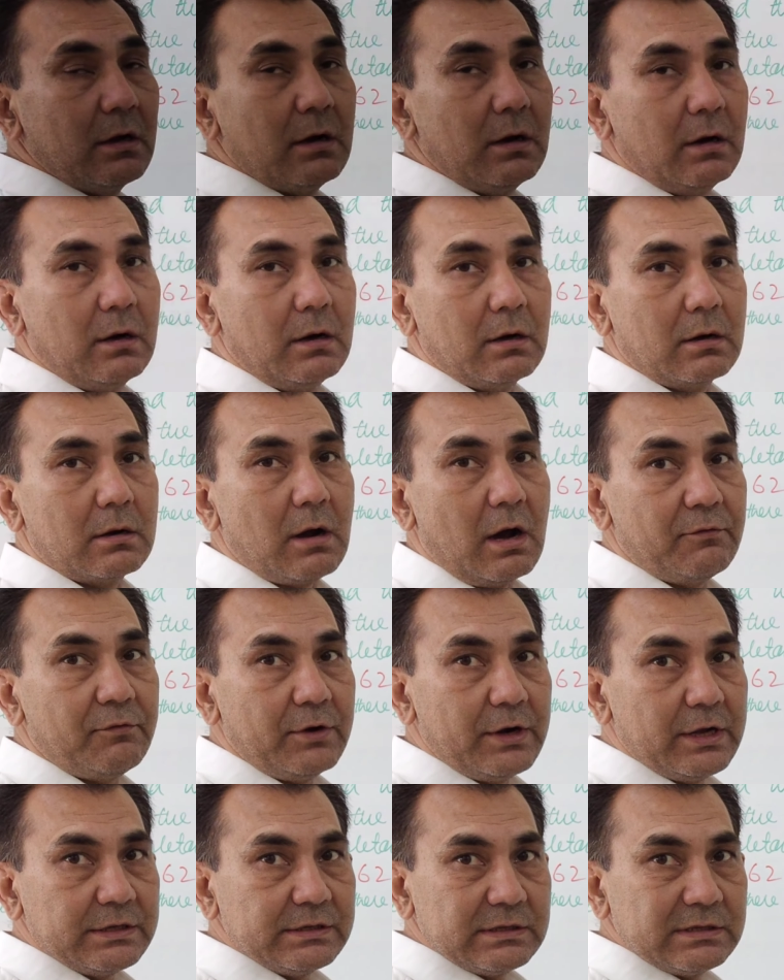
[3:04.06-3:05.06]

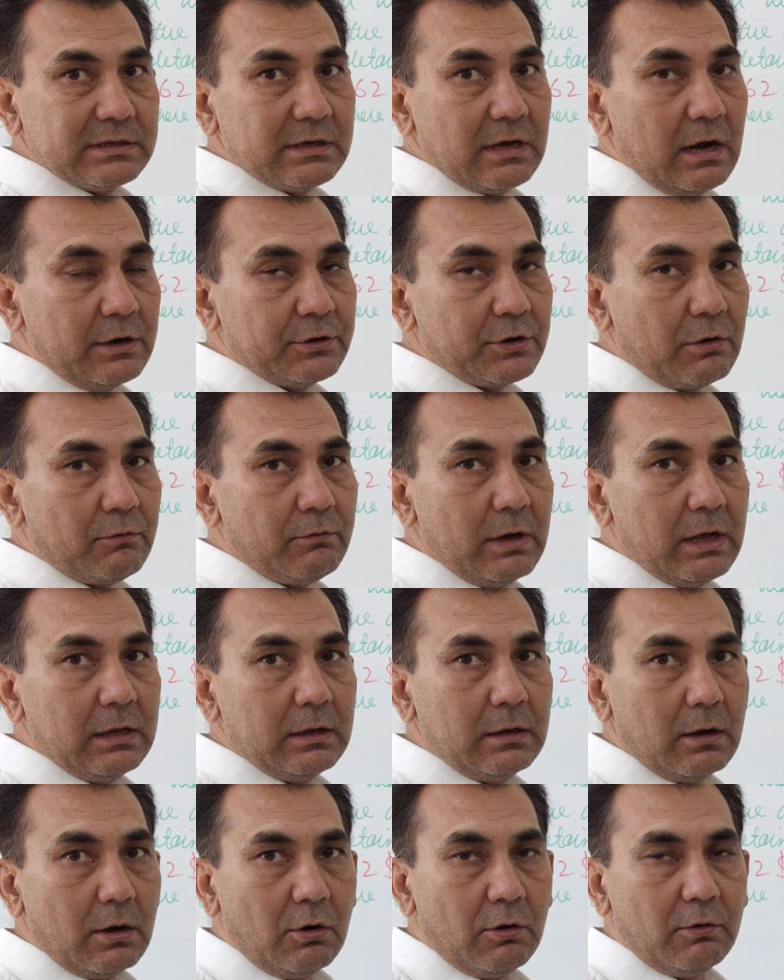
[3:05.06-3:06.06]
confidence
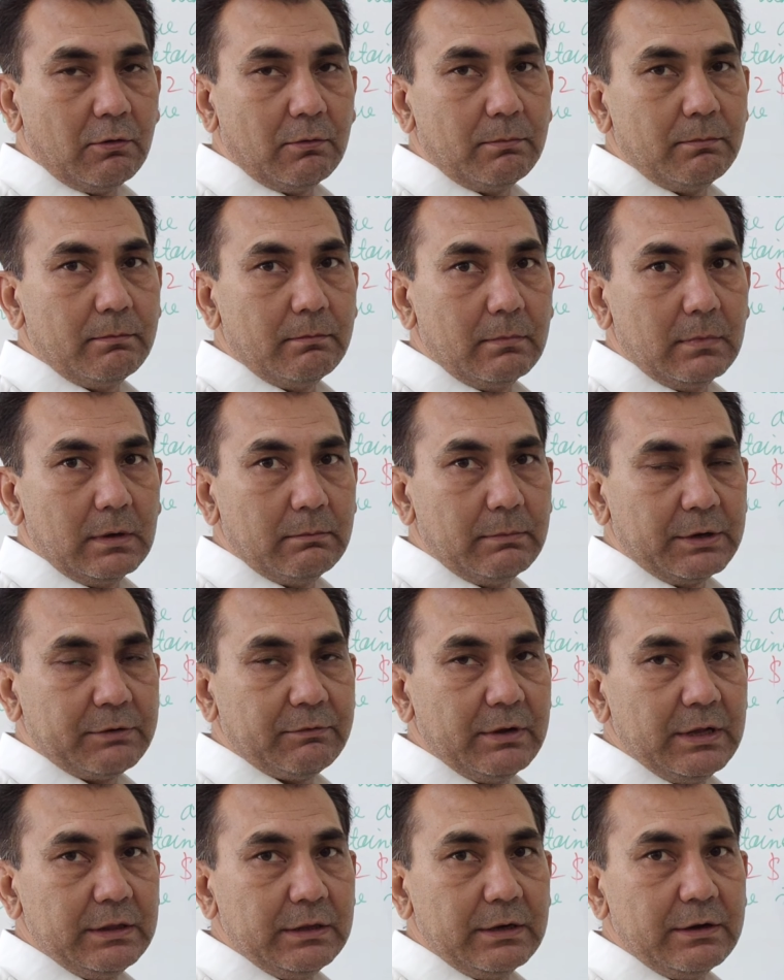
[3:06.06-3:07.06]
interval of
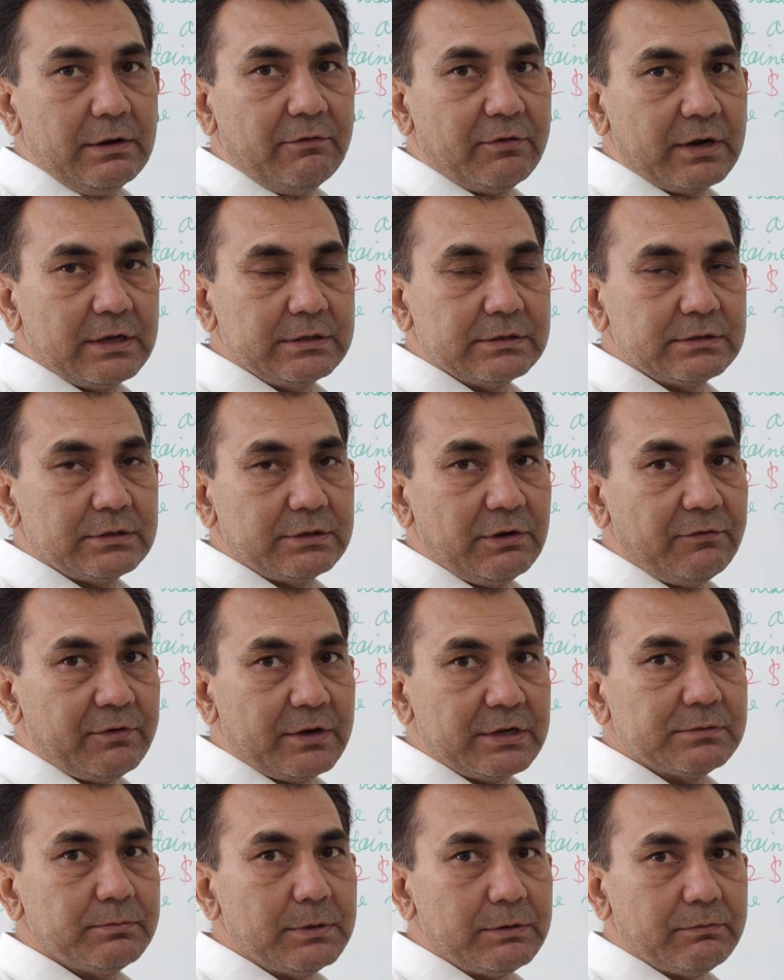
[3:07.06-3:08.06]
between the difference
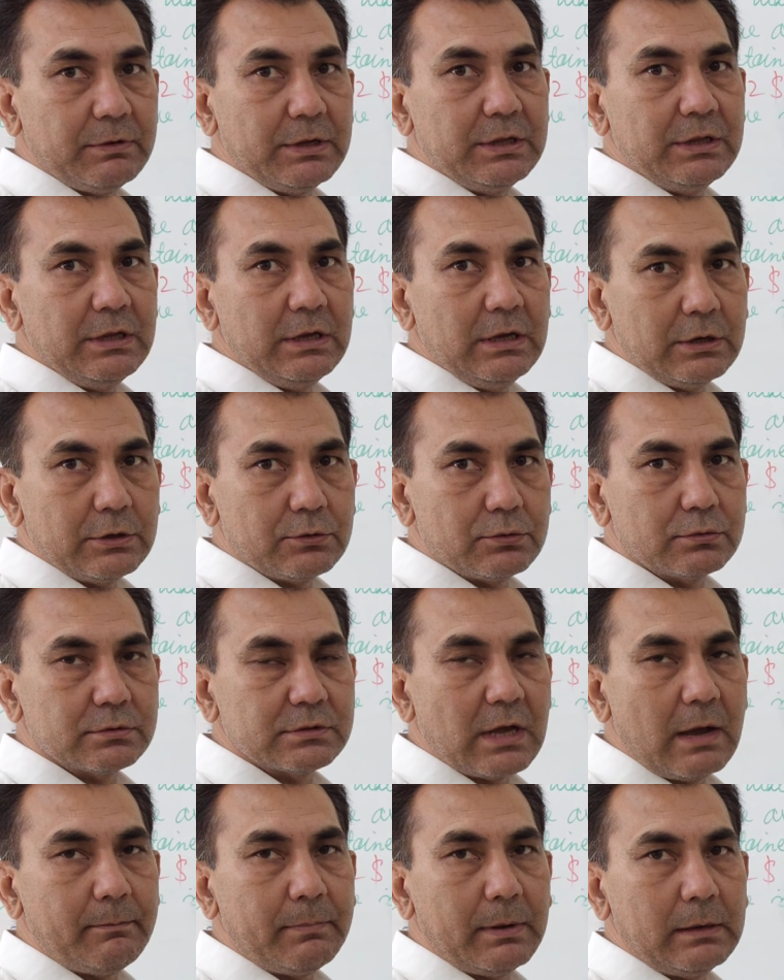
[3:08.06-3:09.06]
between the two
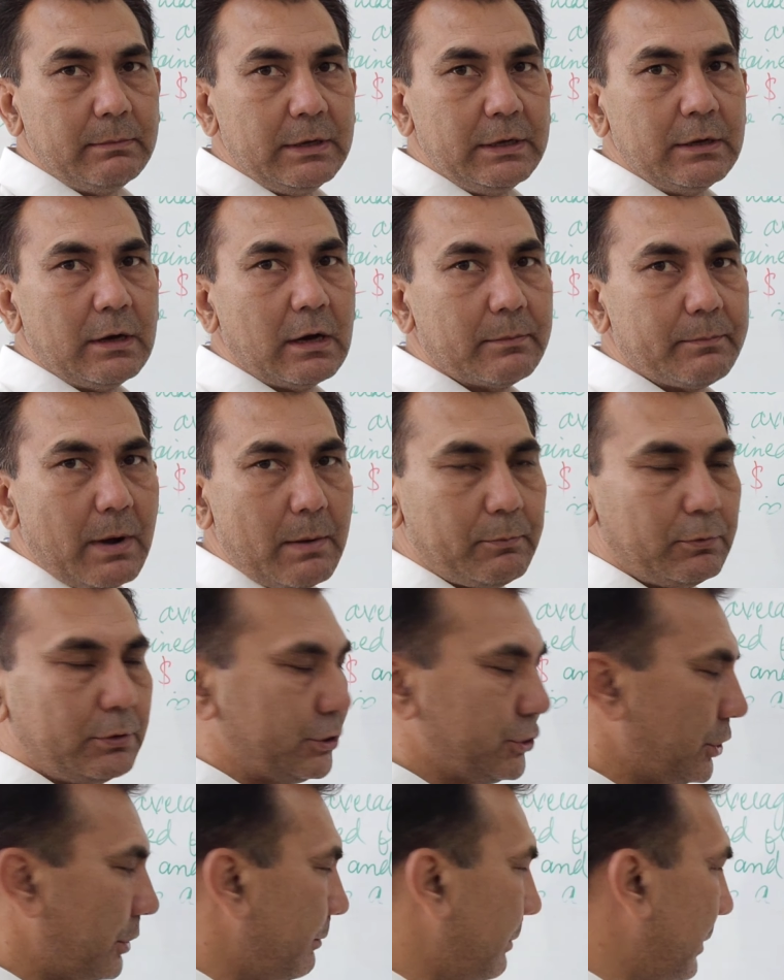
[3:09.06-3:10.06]
sample mean or
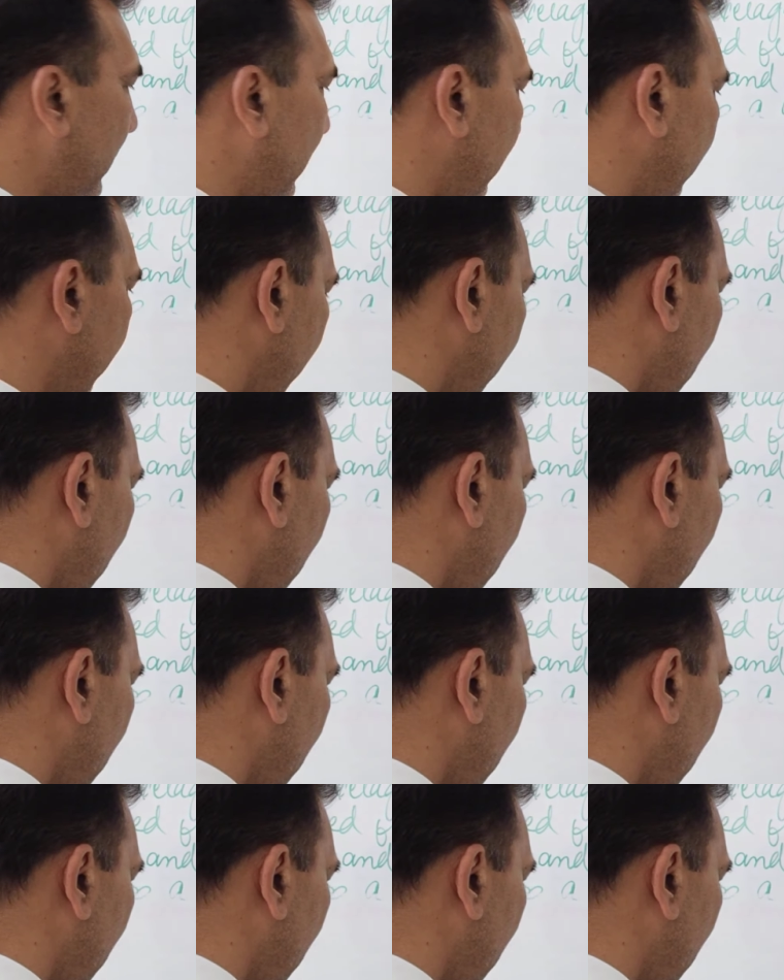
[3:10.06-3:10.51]
population mean.